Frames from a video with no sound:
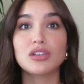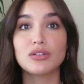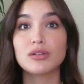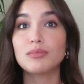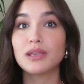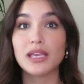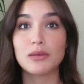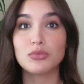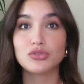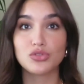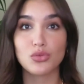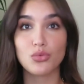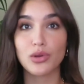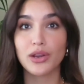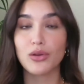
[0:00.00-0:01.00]
going to be able
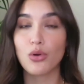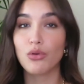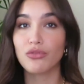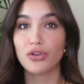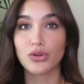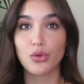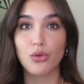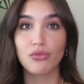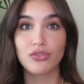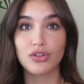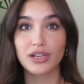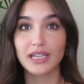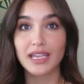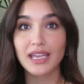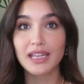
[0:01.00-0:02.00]
to wear over and over
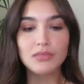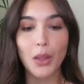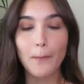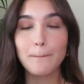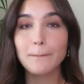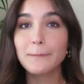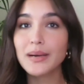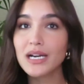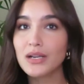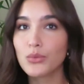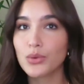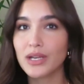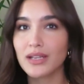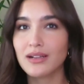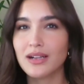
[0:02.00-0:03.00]
again.
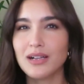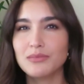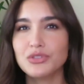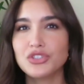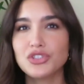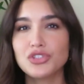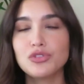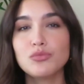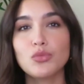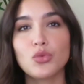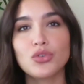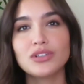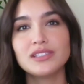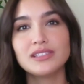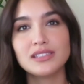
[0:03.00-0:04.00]
But when it comes to
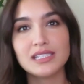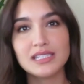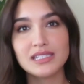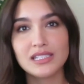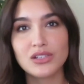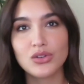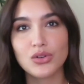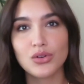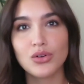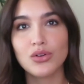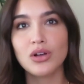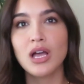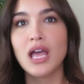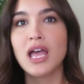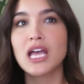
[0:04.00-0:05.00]
more
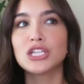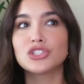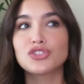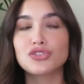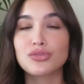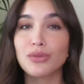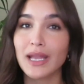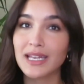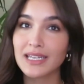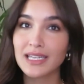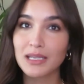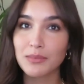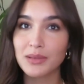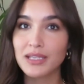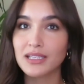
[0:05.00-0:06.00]
seasonal,
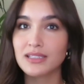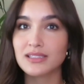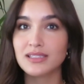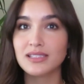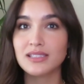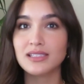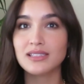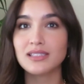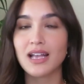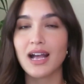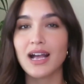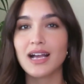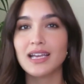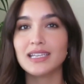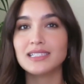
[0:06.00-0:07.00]
trendy pieces,
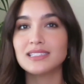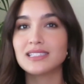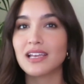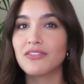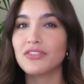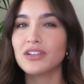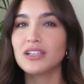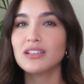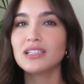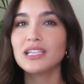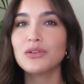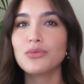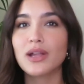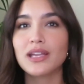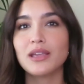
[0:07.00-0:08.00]
I
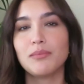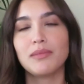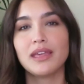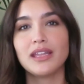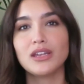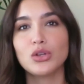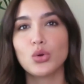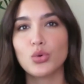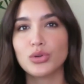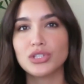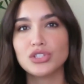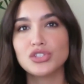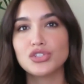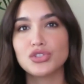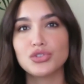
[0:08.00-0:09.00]
definitely recommend
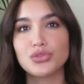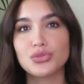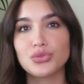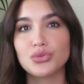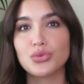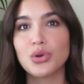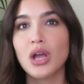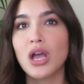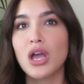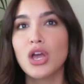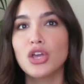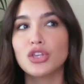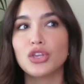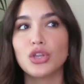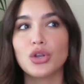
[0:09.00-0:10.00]
going to,
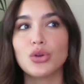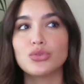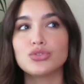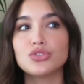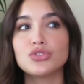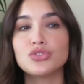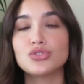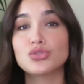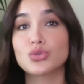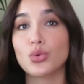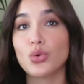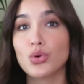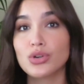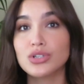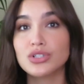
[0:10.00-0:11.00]
you know,
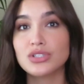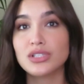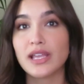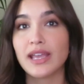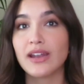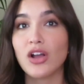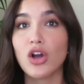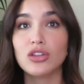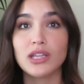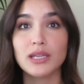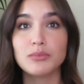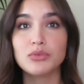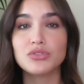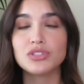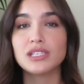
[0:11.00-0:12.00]
stores and
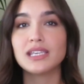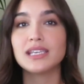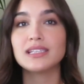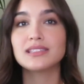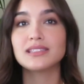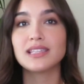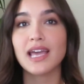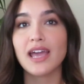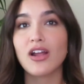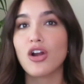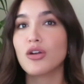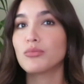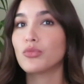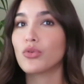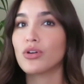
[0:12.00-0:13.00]
online boutiques that
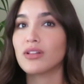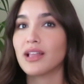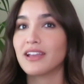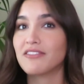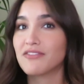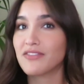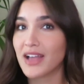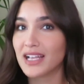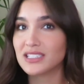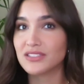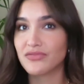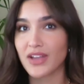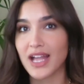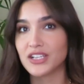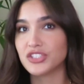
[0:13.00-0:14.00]
are more like
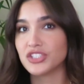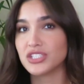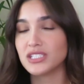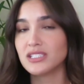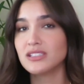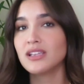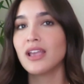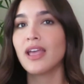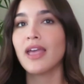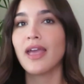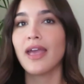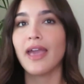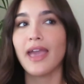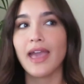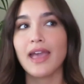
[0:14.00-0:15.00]
fast fashion.
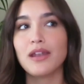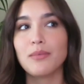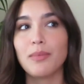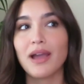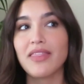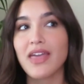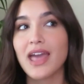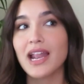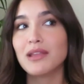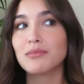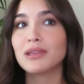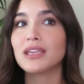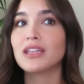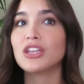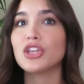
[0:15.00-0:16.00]
And by that I
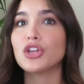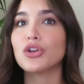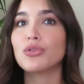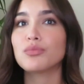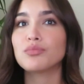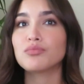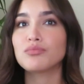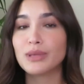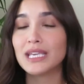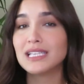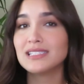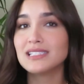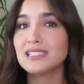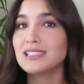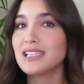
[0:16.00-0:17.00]
mean, you know,
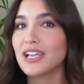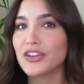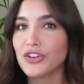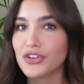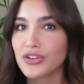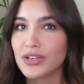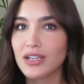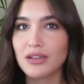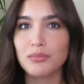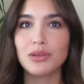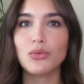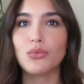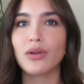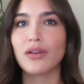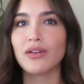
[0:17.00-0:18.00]
pieces that you're gonna
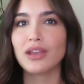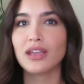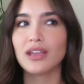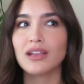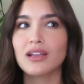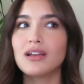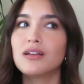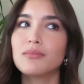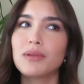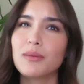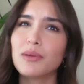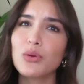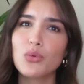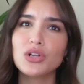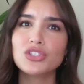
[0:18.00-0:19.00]
be wearing
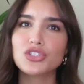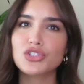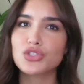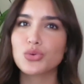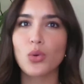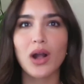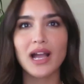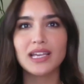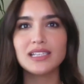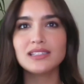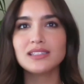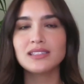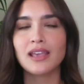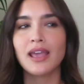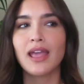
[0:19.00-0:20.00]
maybe once or
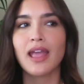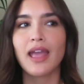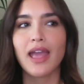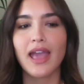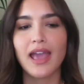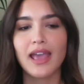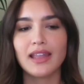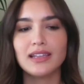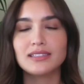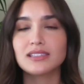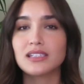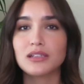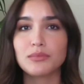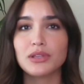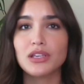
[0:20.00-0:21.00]
twice and it's
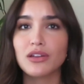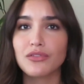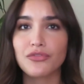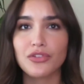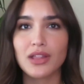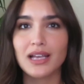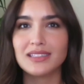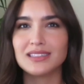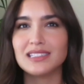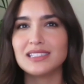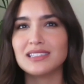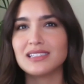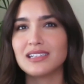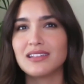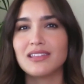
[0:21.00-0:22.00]
gonna be good for that
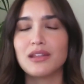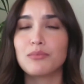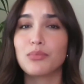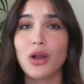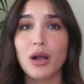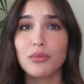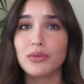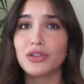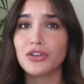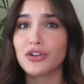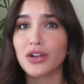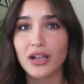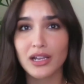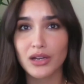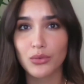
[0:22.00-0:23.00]
season, and then probably you're
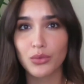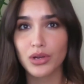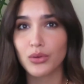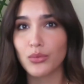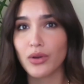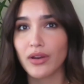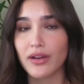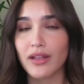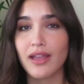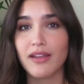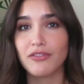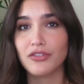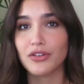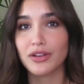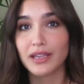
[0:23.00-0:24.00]
not gonna wanna wear it
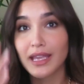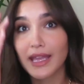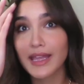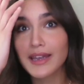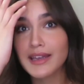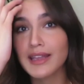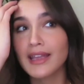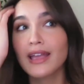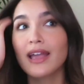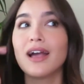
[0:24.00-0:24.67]
ever again.